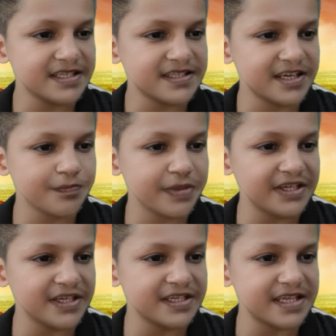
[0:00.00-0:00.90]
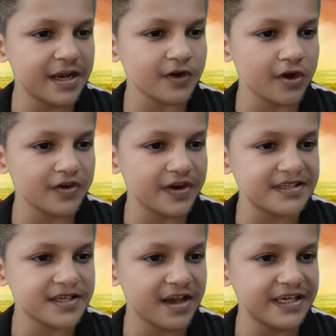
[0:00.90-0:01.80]
just repeat itself or
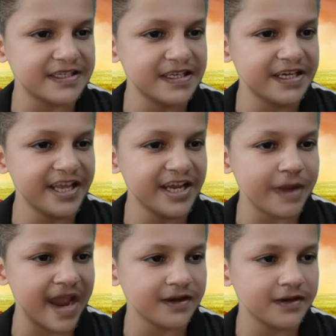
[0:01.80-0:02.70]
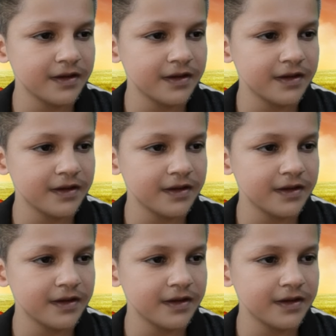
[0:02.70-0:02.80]
rest on its leading man.